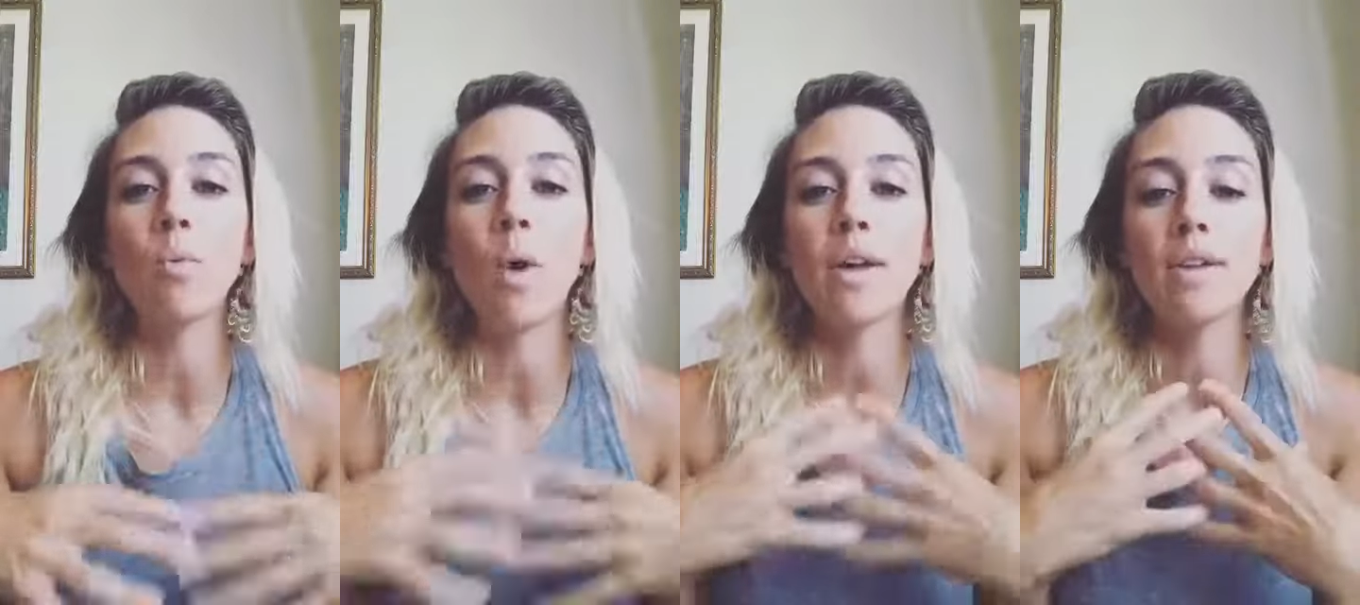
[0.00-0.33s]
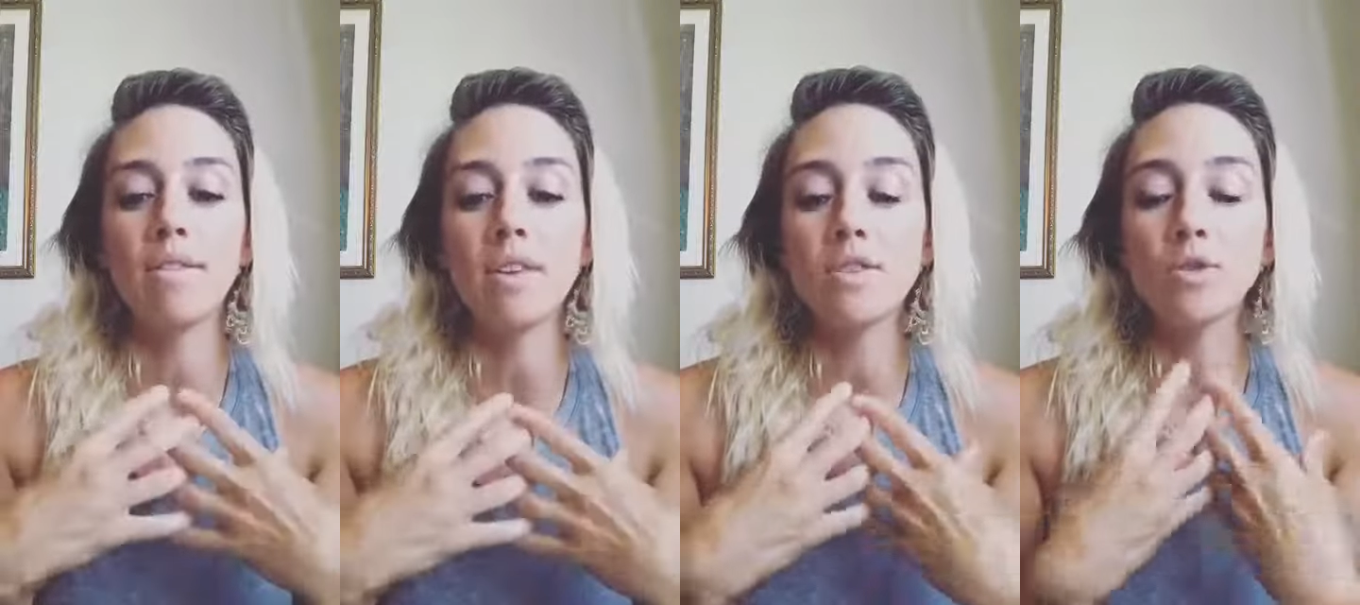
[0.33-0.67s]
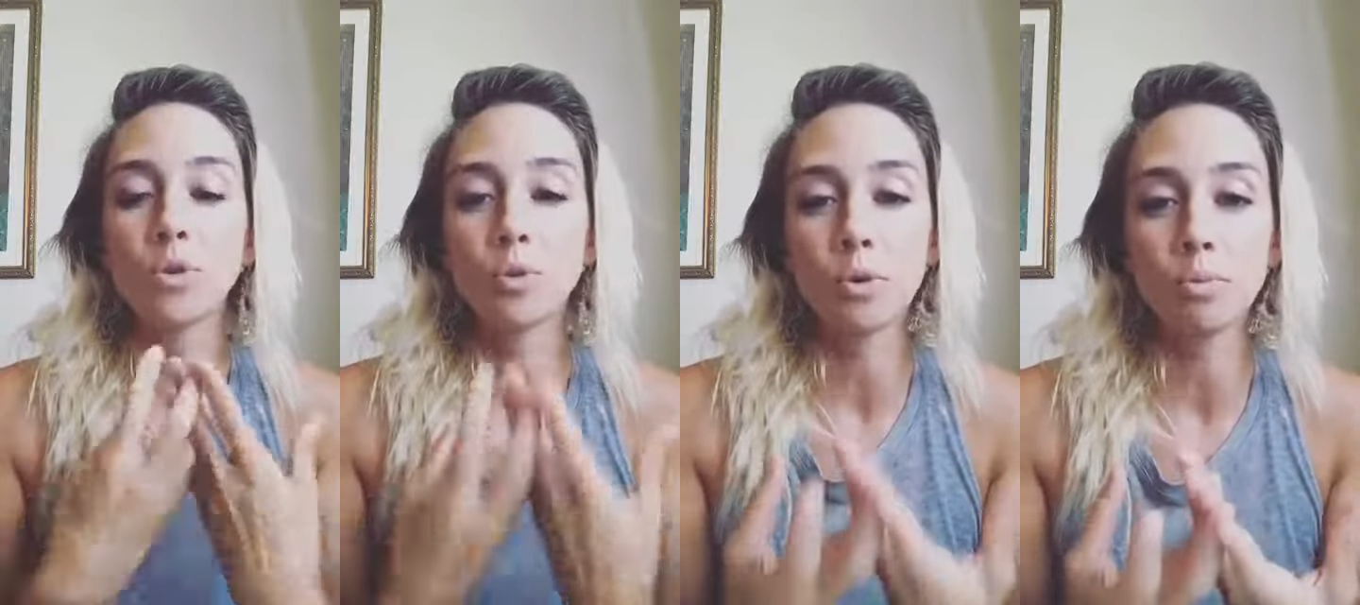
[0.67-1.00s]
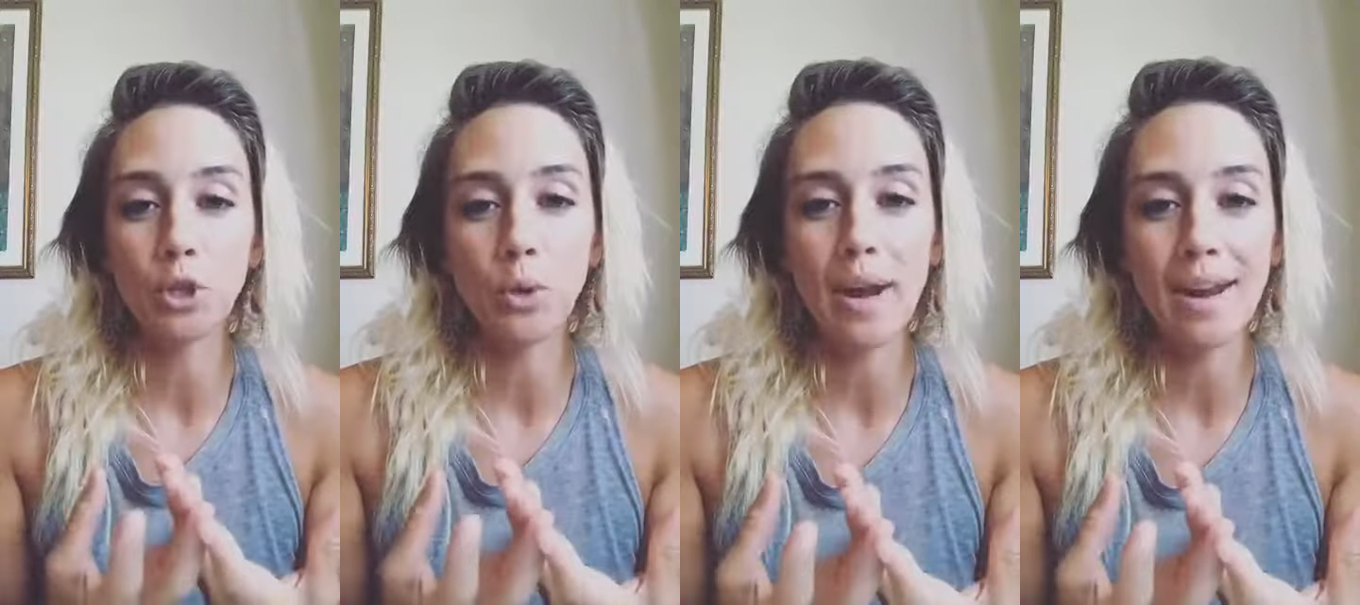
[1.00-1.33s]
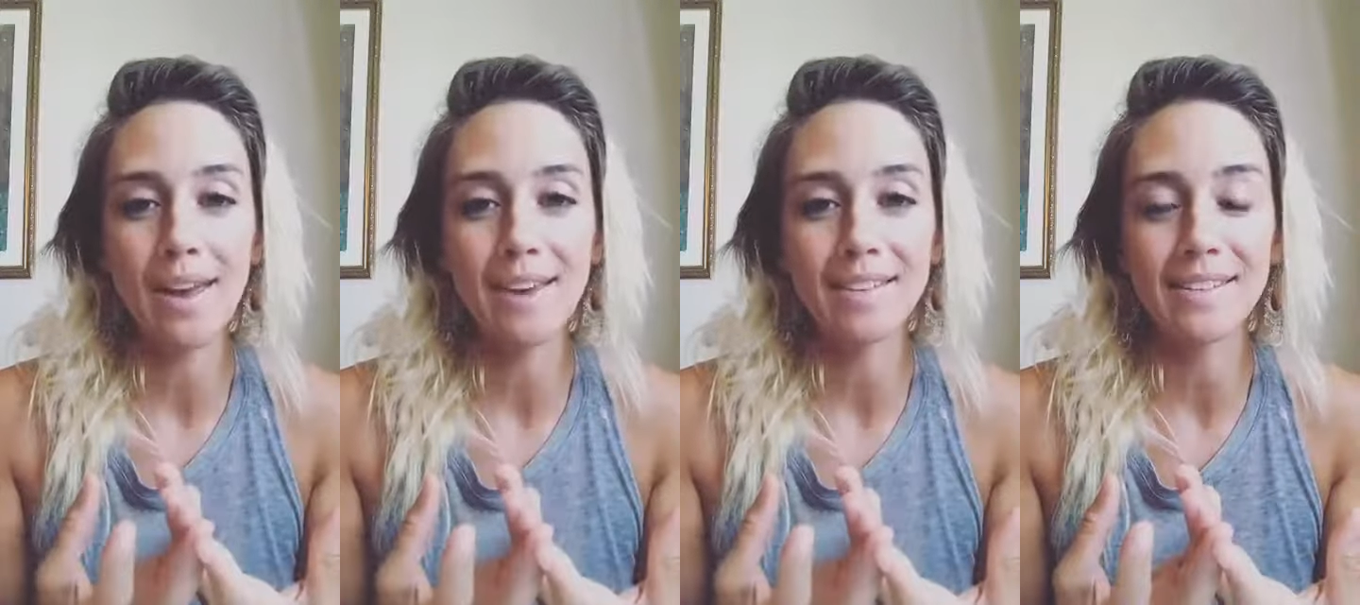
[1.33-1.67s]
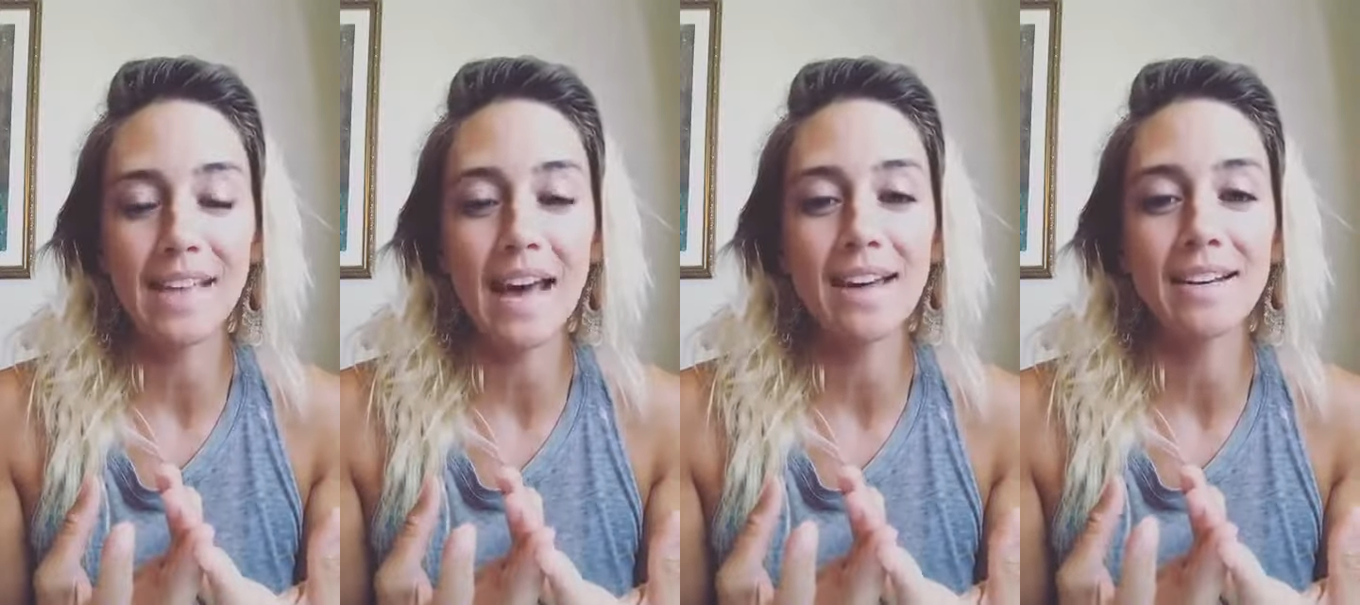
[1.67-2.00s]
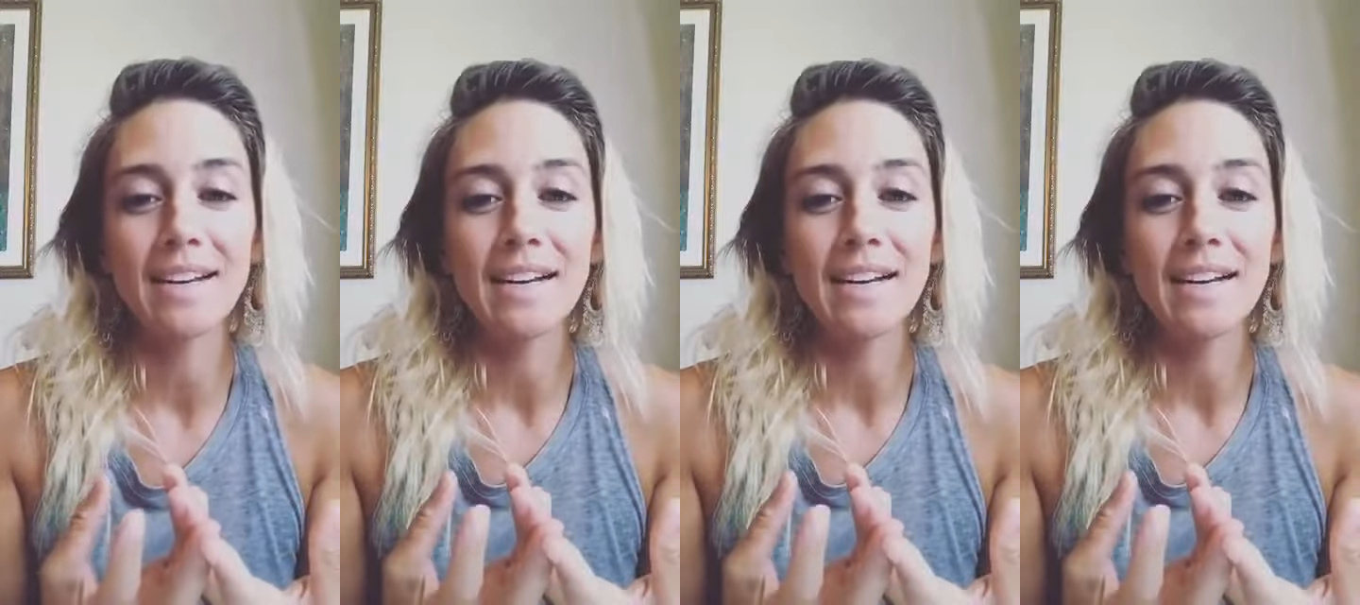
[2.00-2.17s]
what these group trainings that